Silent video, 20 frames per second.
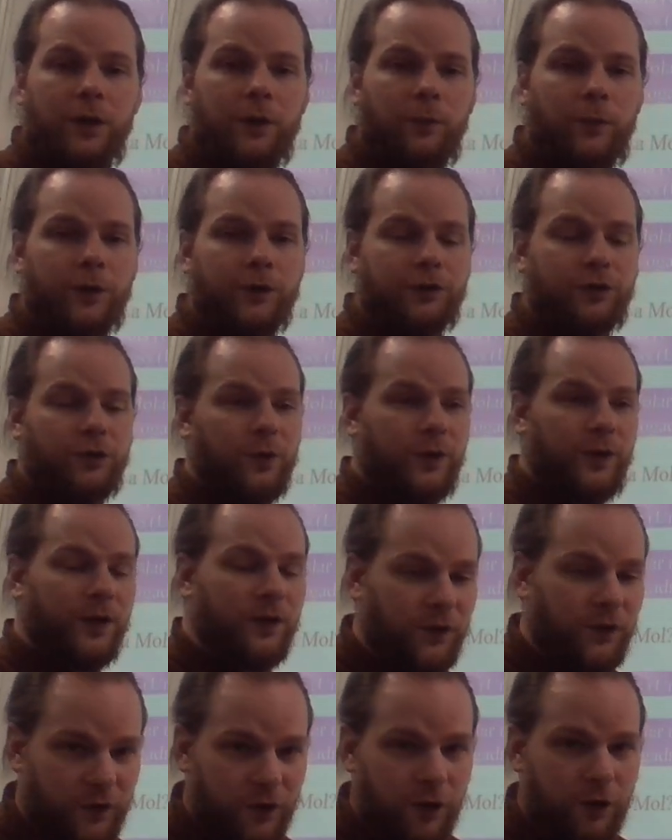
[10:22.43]
which
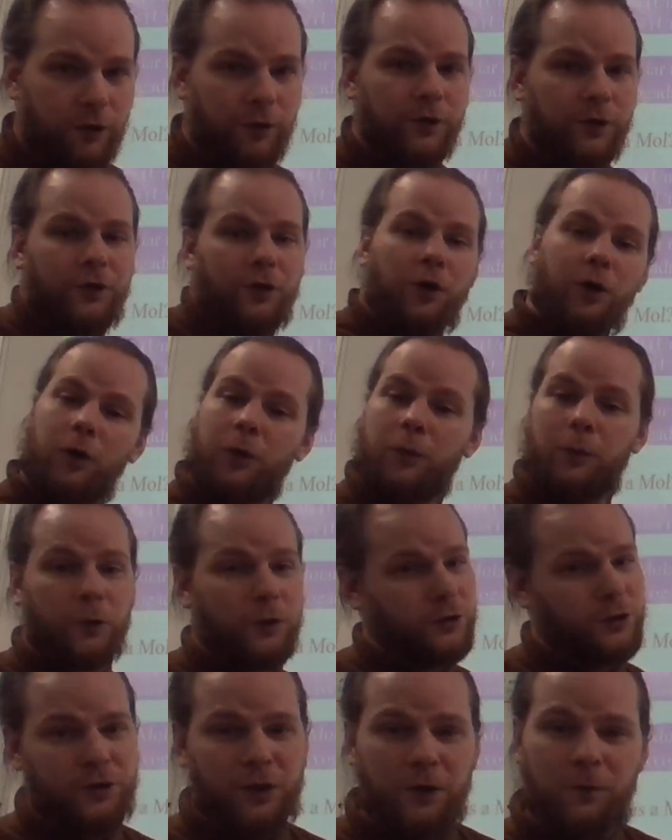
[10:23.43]
this year is called
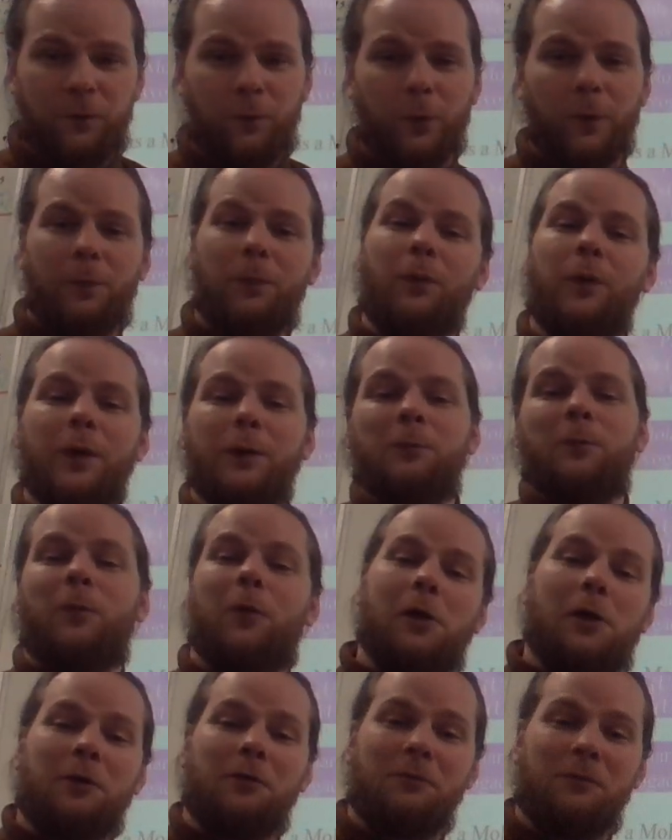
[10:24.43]
Worksheet
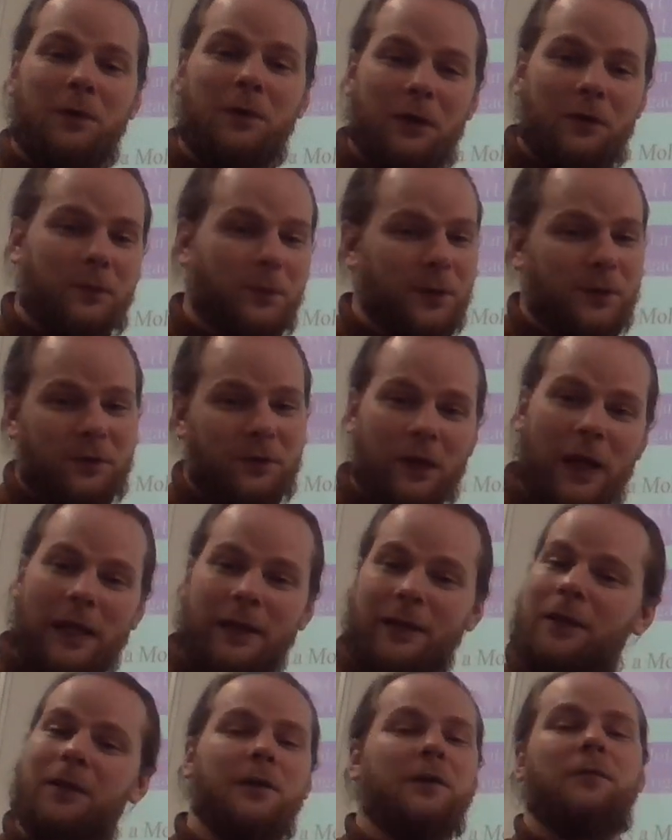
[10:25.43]
4.1. It's been
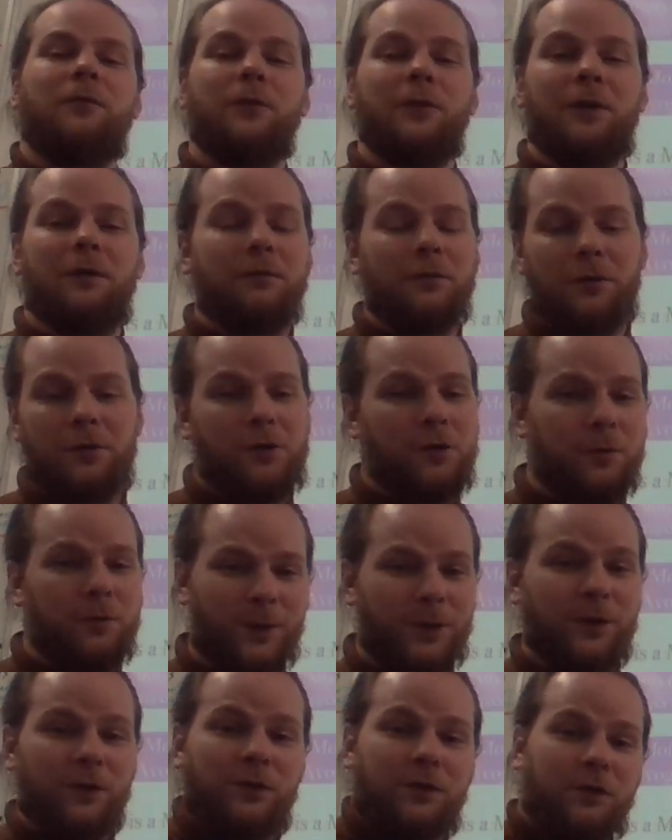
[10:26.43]
slightly different every year,
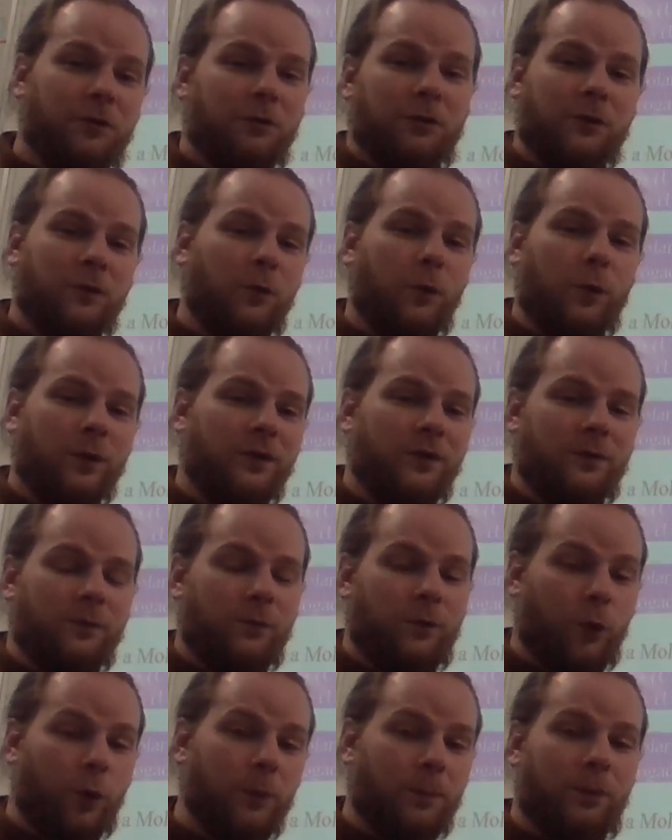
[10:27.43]
but this year it's
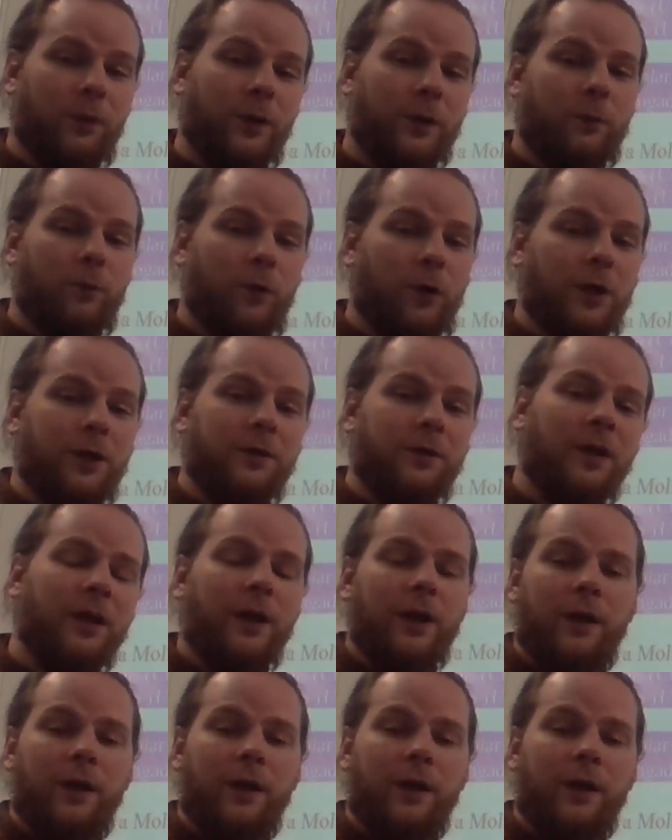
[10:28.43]
4.1.